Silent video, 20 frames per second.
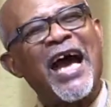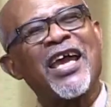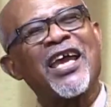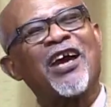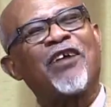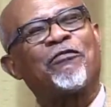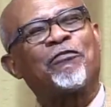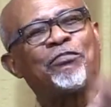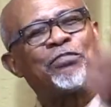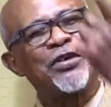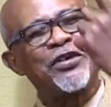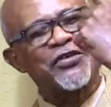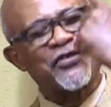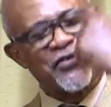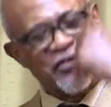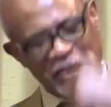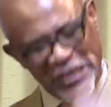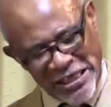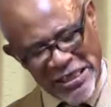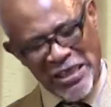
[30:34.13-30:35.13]
have
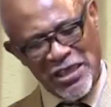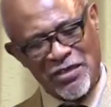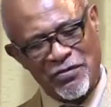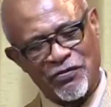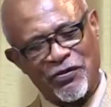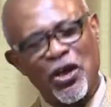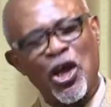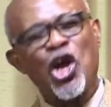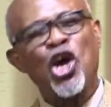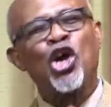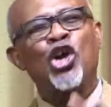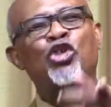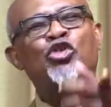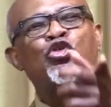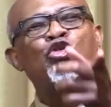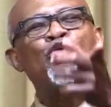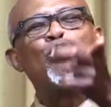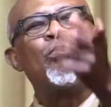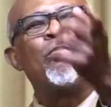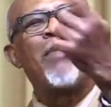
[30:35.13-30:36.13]
perceived
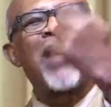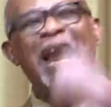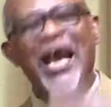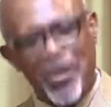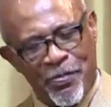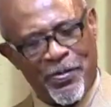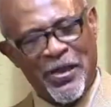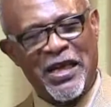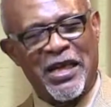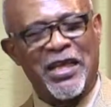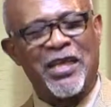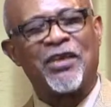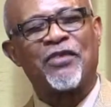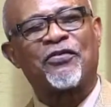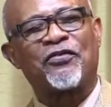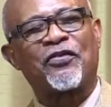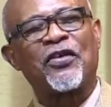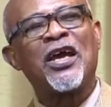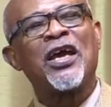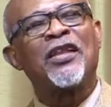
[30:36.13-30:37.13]
through my
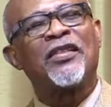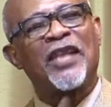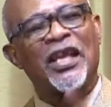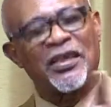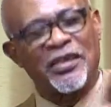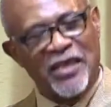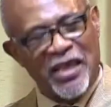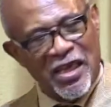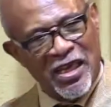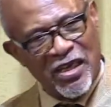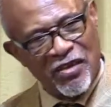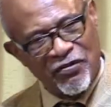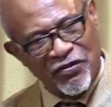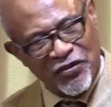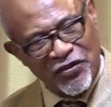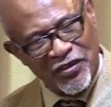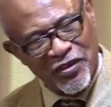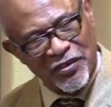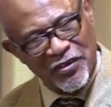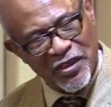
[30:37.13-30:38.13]
belief that they have
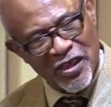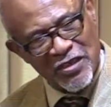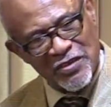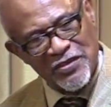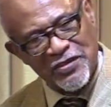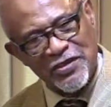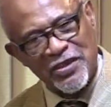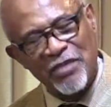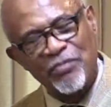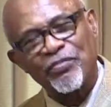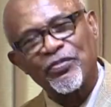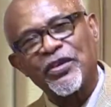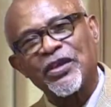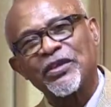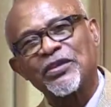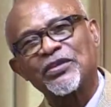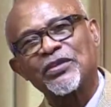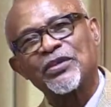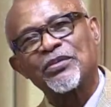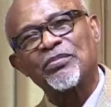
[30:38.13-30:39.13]
done
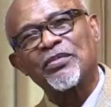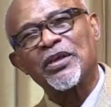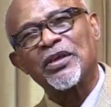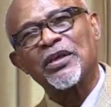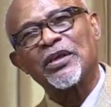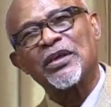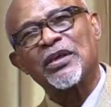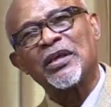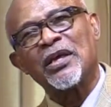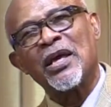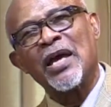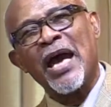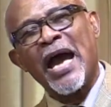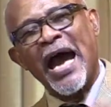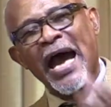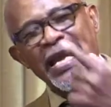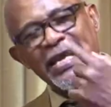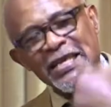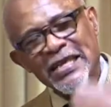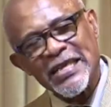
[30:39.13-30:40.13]
something to me.
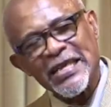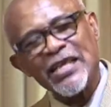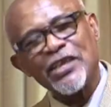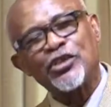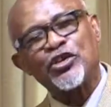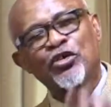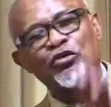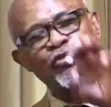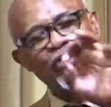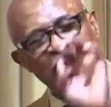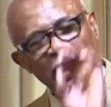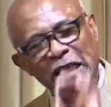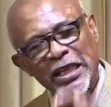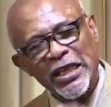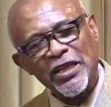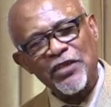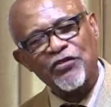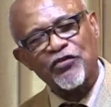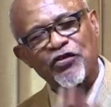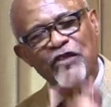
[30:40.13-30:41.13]
I need to
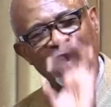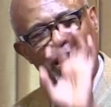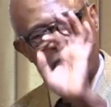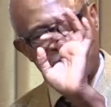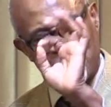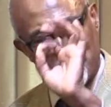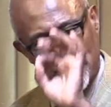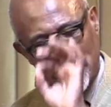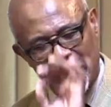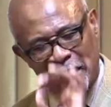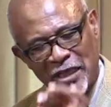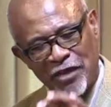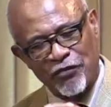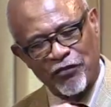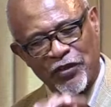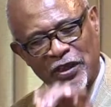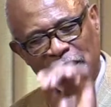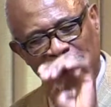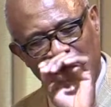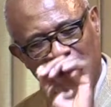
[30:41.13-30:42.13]
release that belief
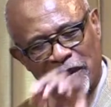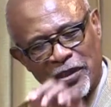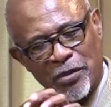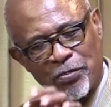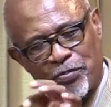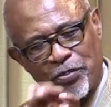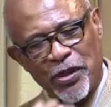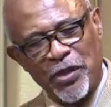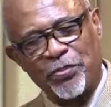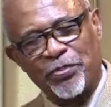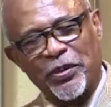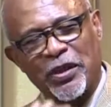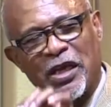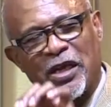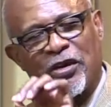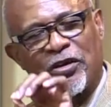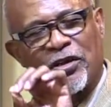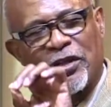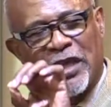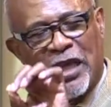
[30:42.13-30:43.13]
that other people
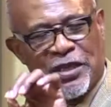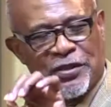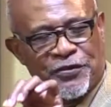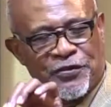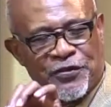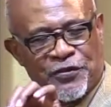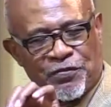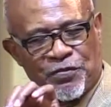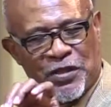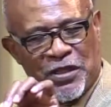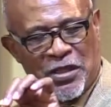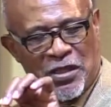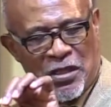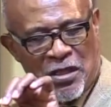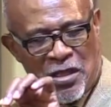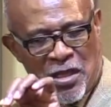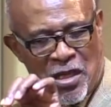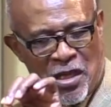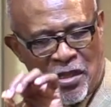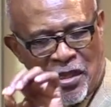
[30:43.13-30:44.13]
are against me,
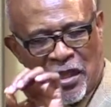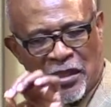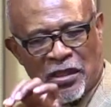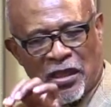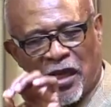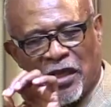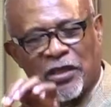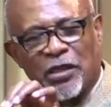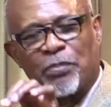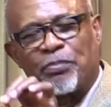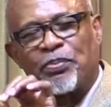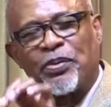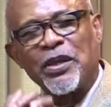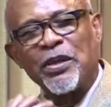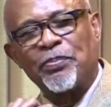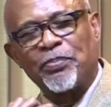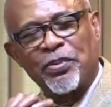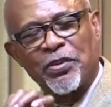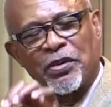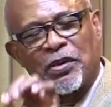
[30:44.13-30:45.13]
that other
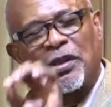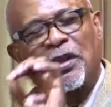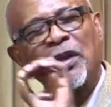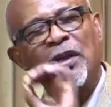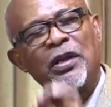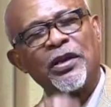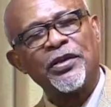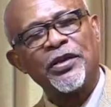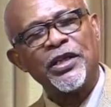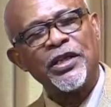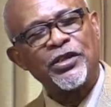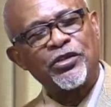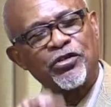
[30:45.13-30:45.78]
people need